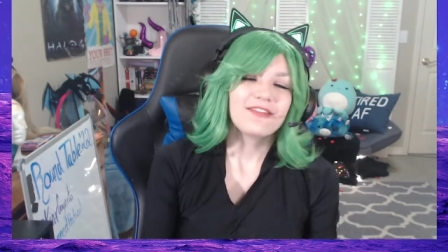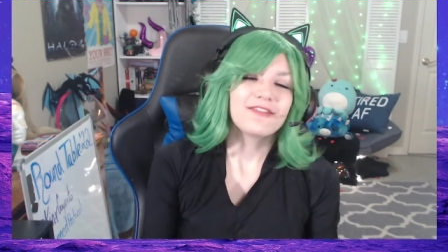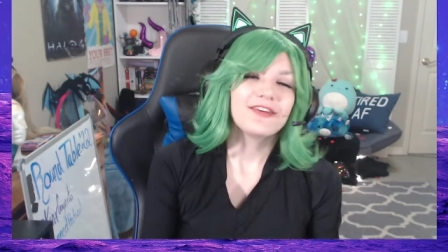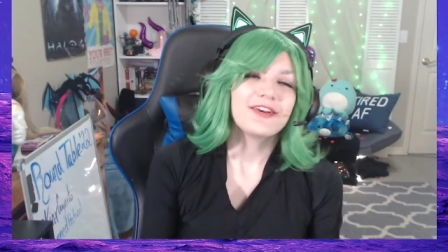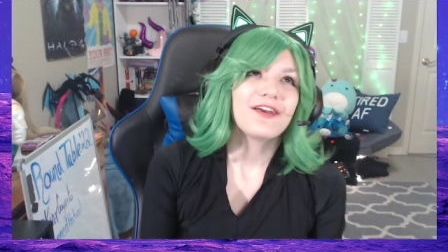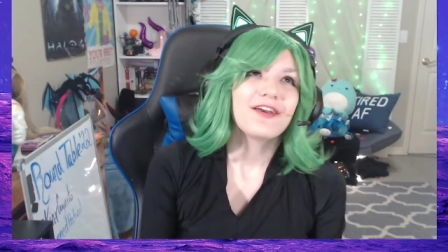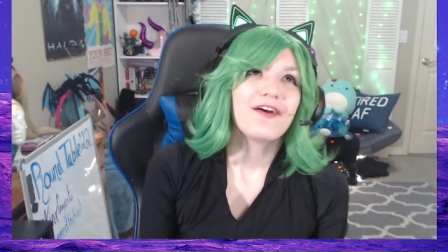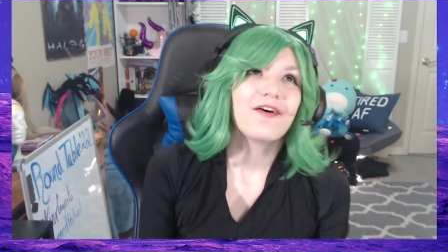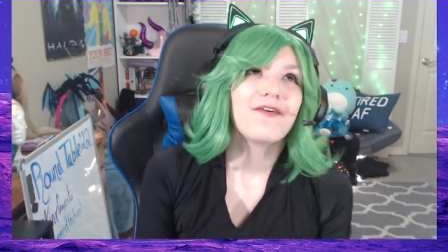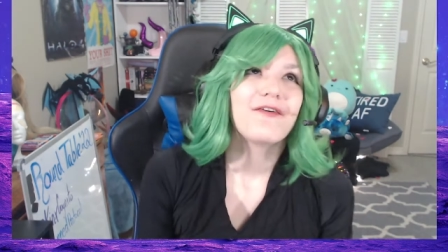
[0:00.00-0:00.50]

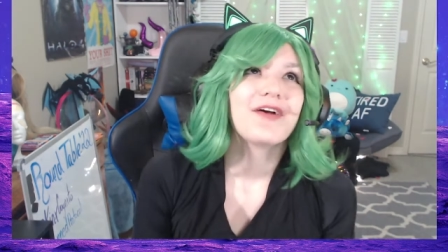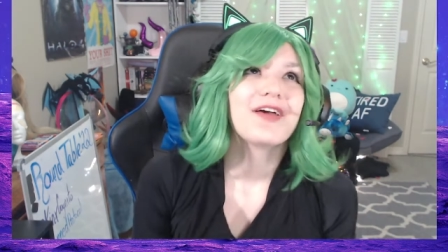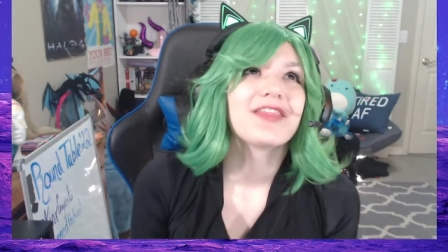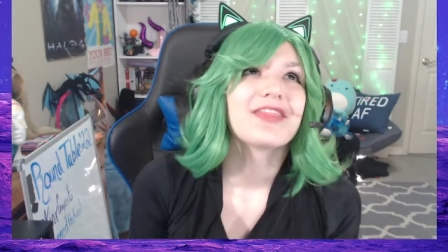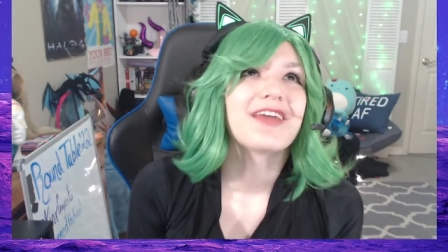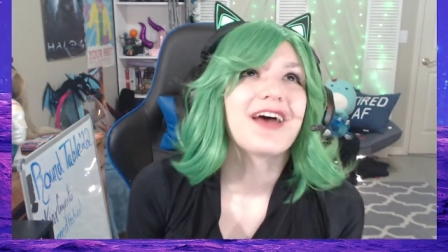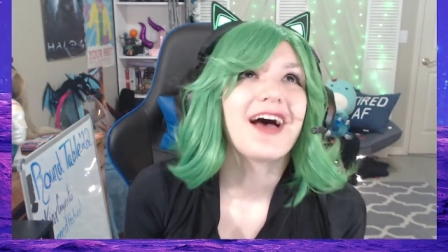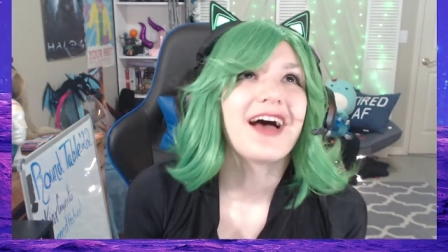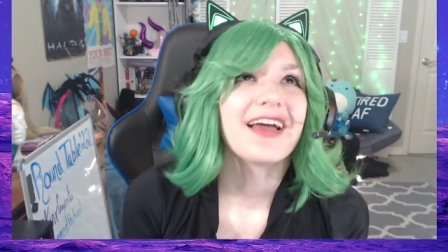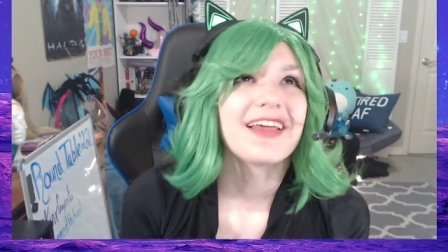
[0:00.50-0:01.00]
video with,
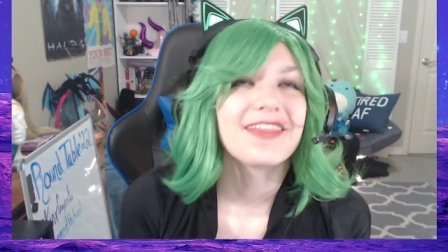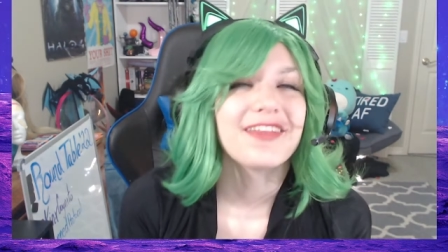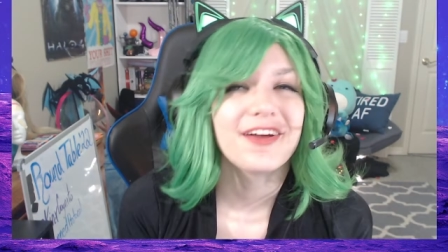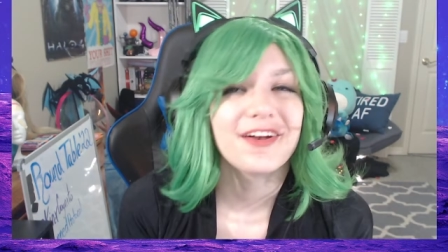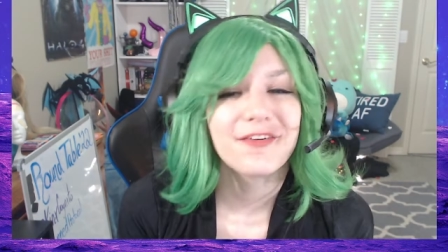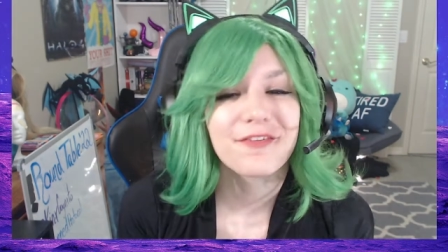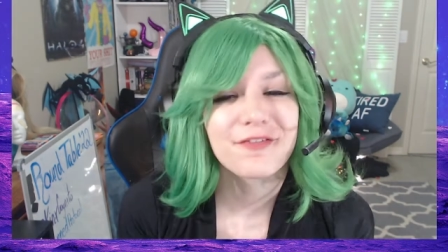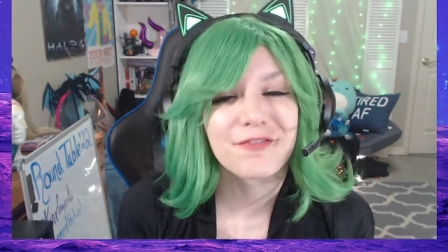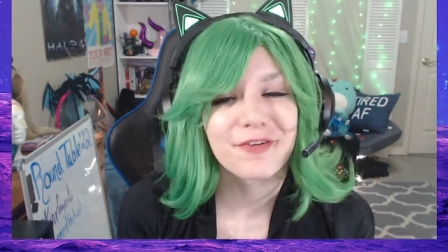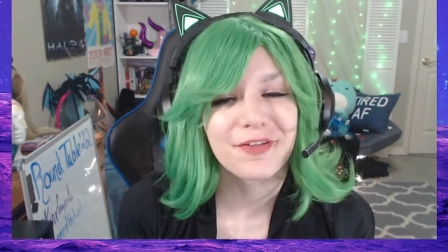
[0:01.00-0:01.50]
I thought
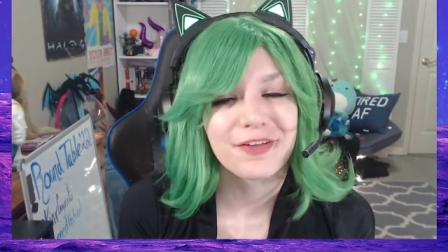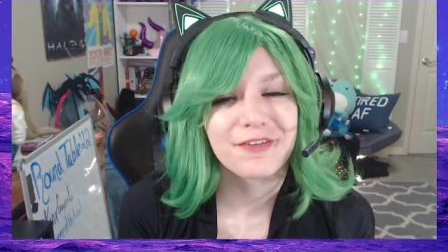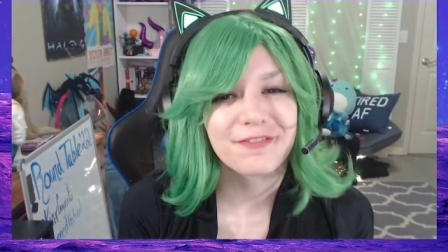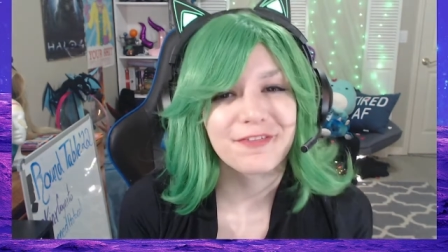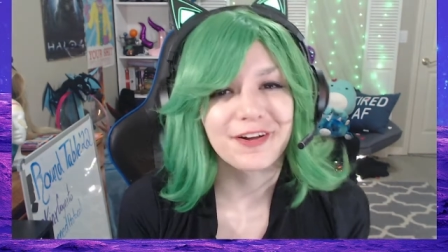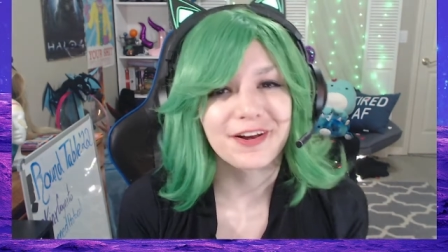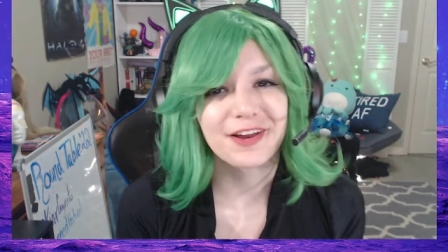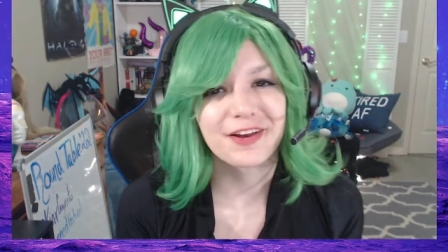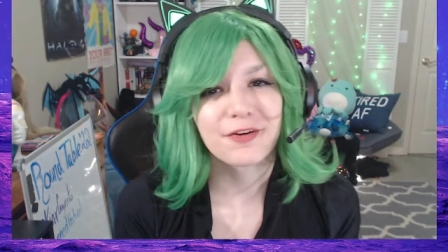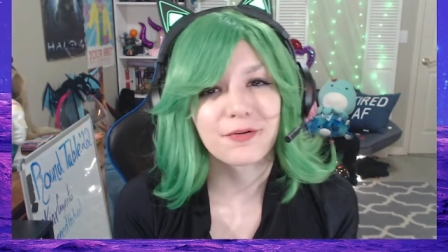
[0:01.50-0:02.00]
it was really
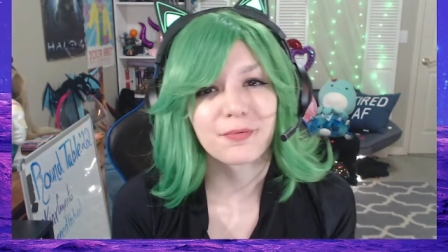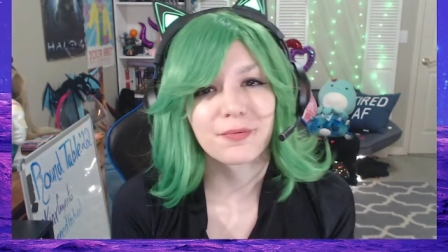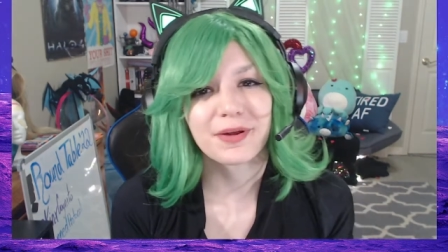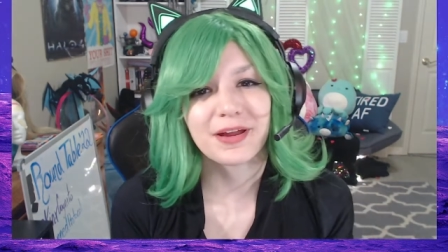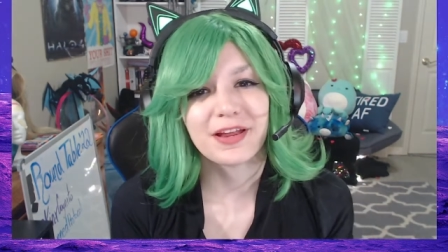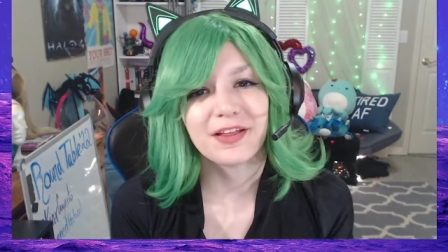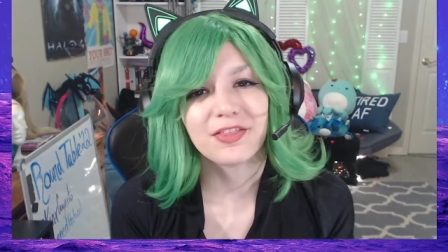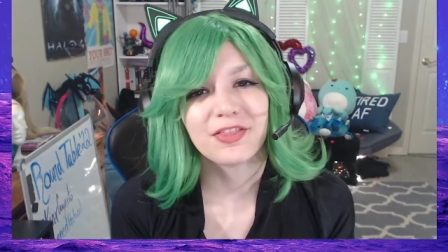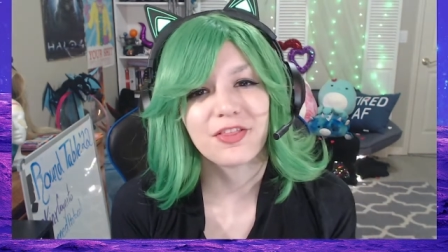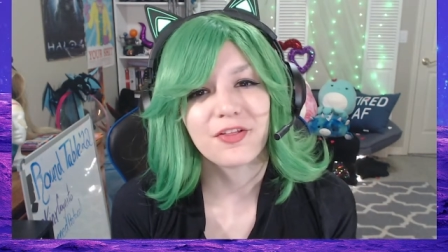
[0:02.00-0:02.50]
funny to
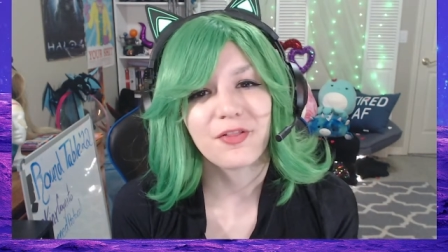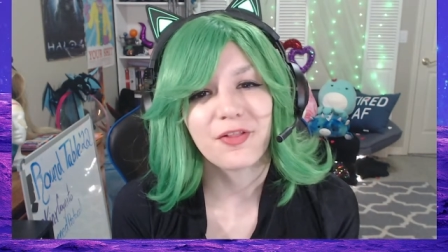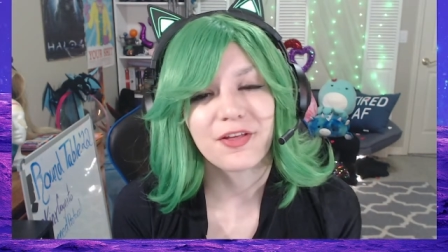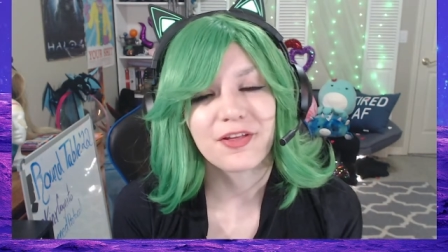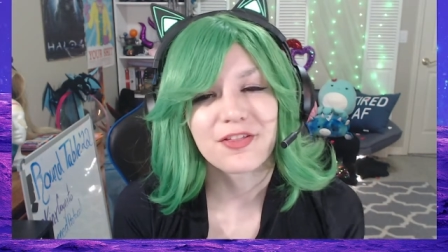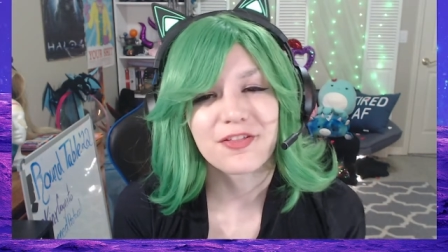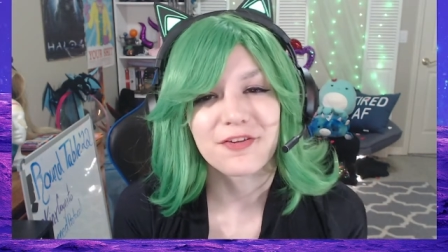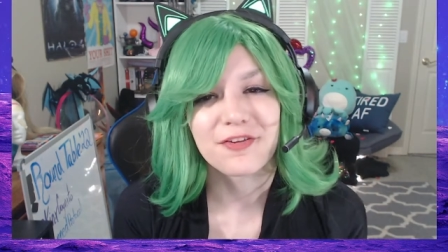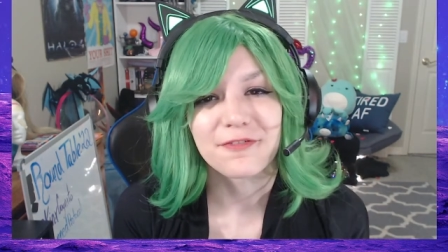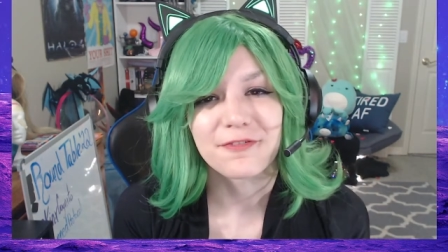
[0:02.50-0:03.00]
read the
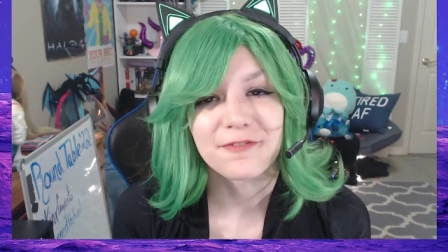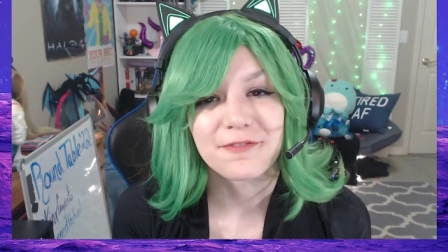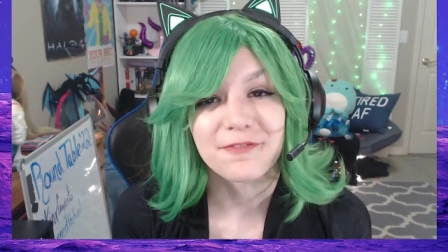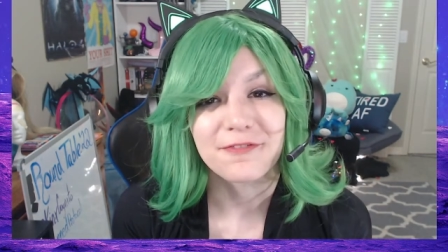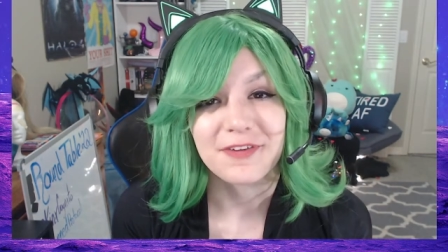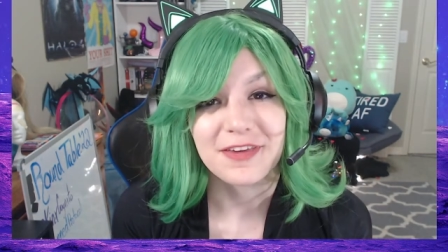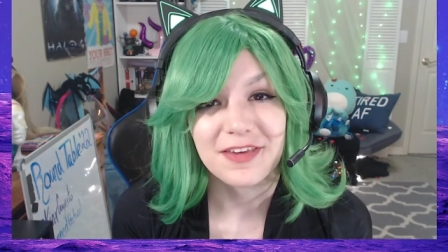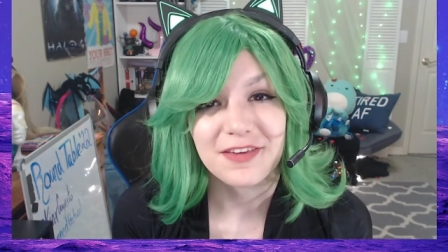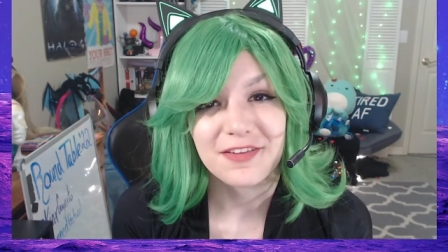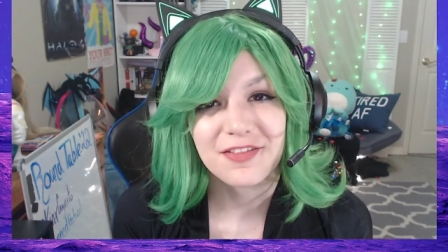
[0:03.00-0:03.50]
list of
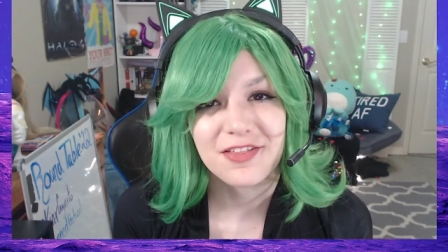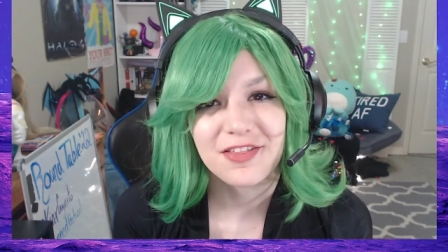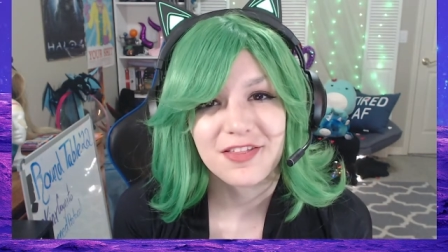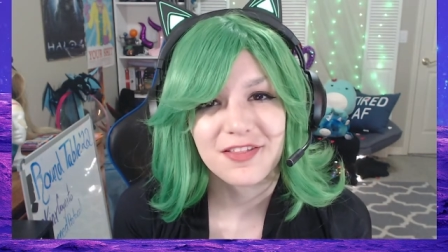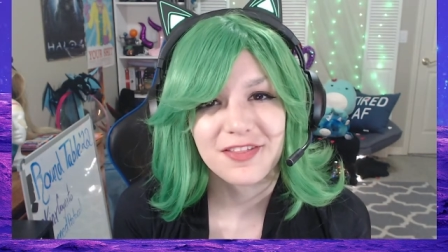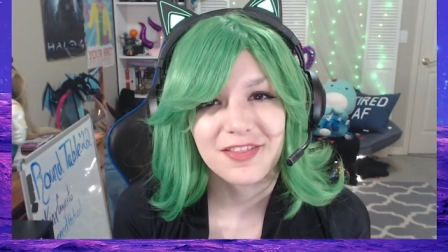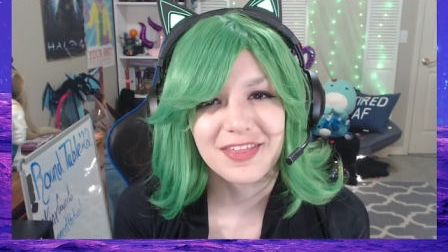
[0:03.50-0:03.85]
feats